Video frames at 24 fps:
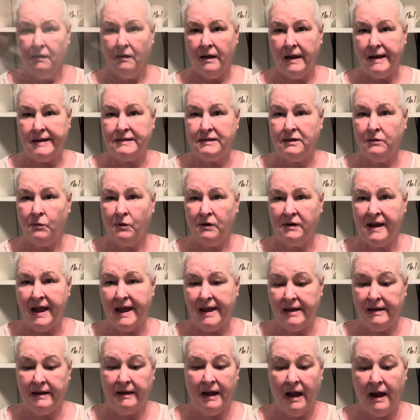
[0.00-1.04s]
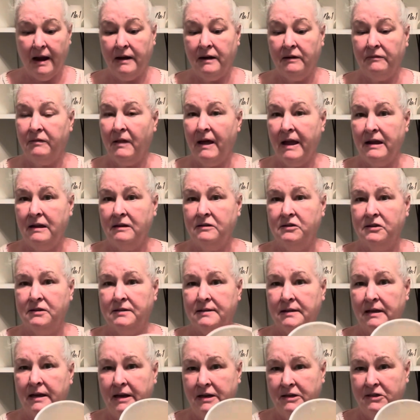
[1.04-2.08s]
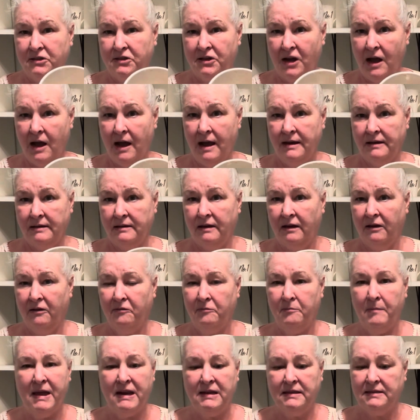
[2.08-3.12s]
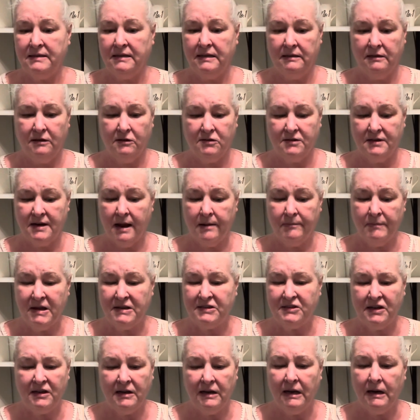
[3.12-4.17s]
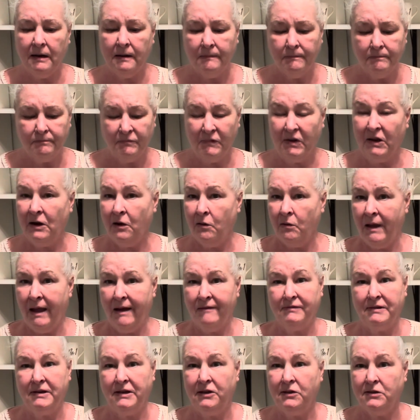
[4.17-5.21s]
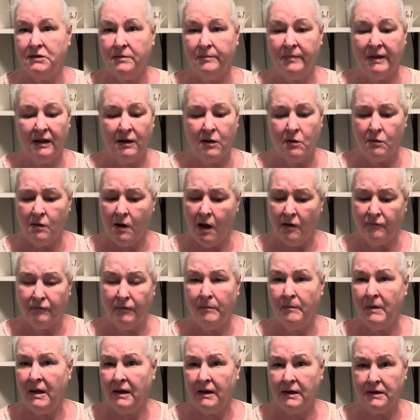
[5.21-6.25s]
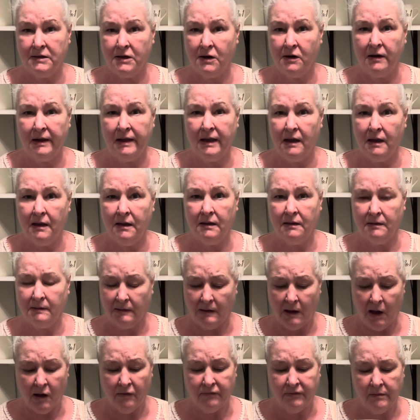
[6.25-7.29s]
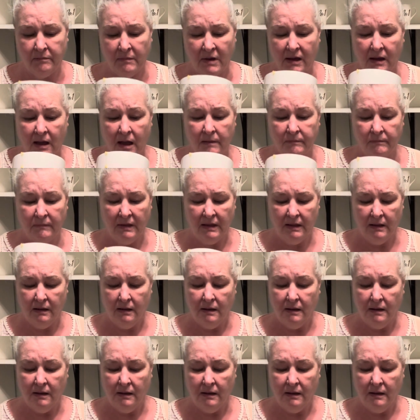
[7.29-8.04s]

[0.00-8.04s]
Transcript: Okay, so we're taking kind of like just a shot of medicine. There's not much in here. You don't have to use a big old coffee mug and dirty a coffee mug up.